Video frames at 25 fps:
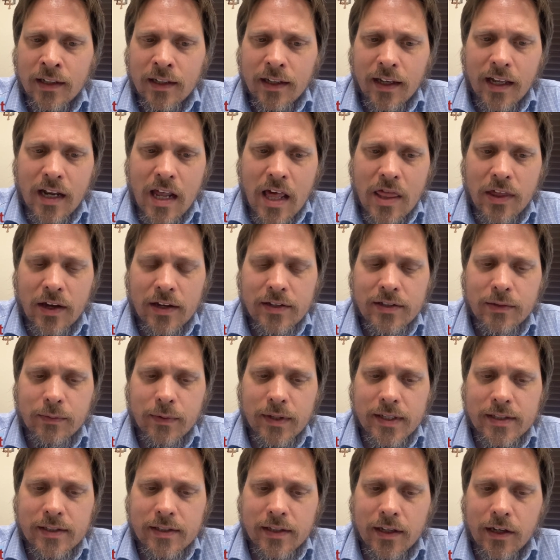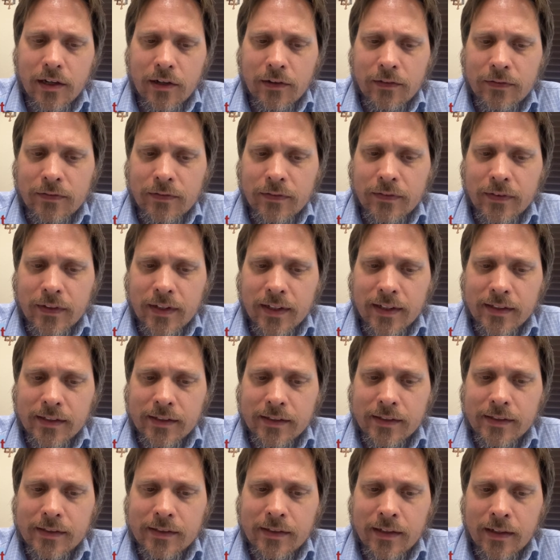And I thought to myself,
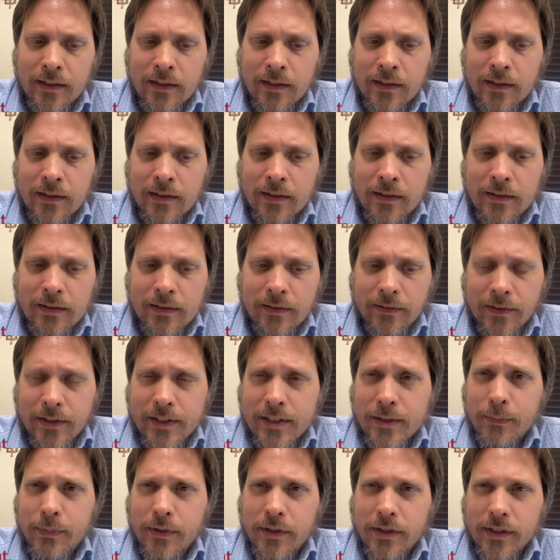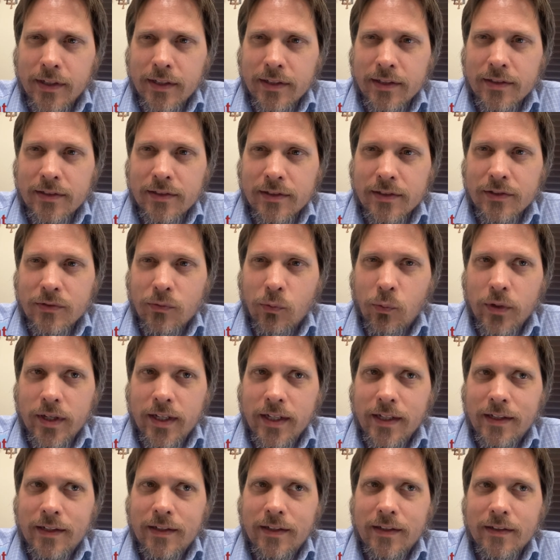as I experienced this
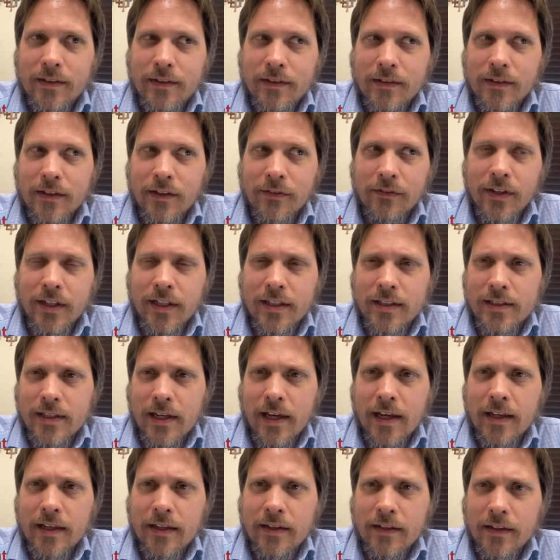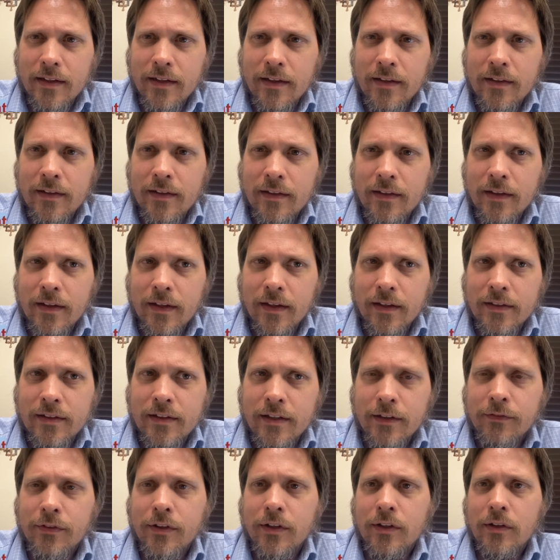week of anxiety and
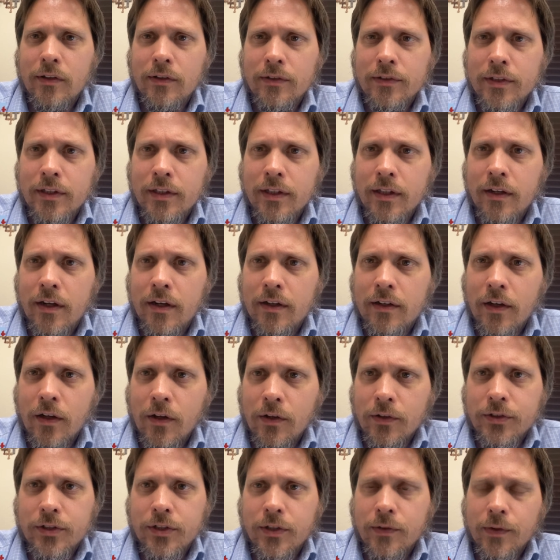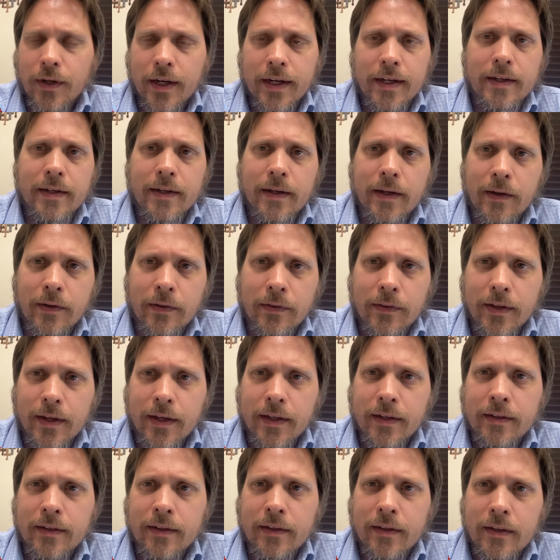difficulty in our culture right now,
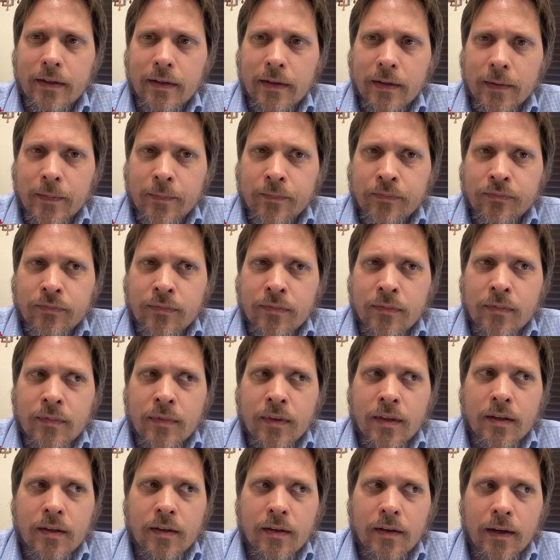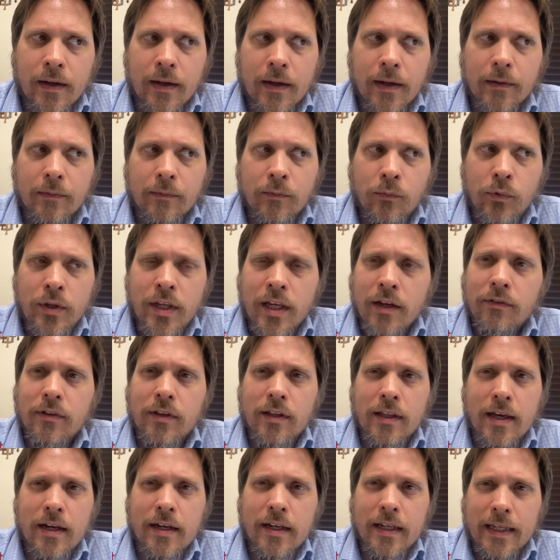that um, we have a
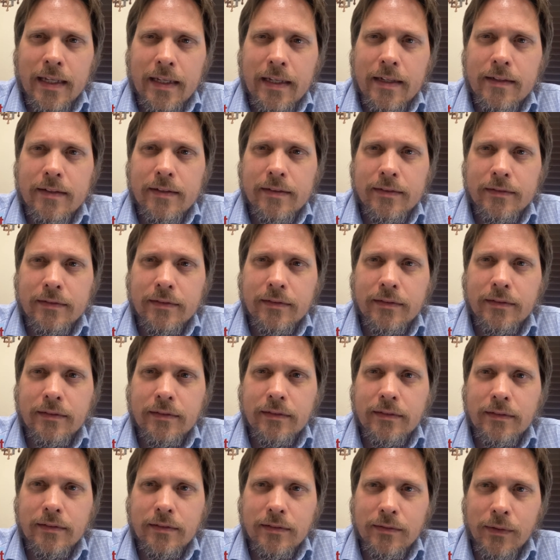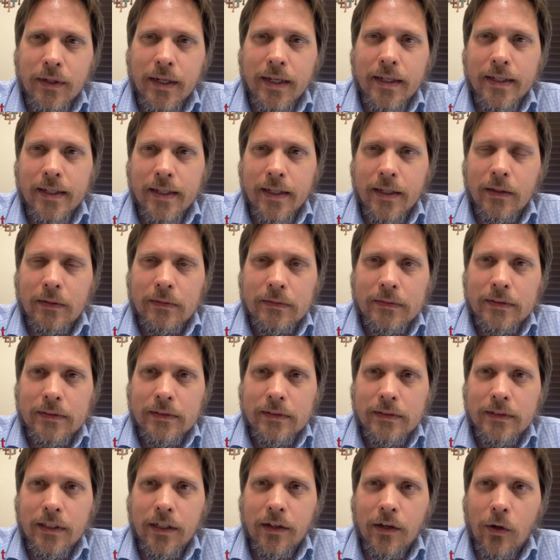lot of heat right now
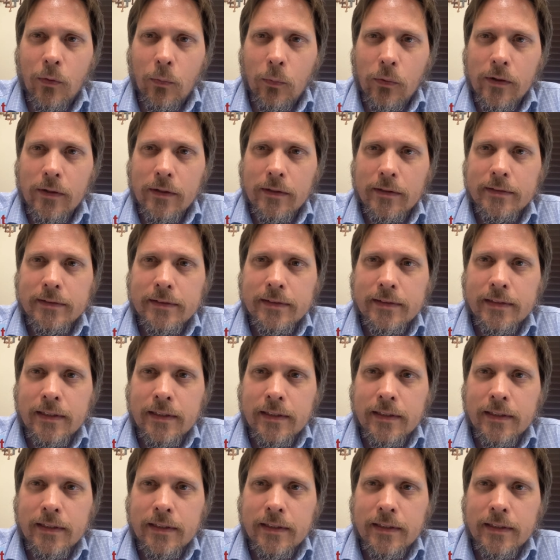in our world.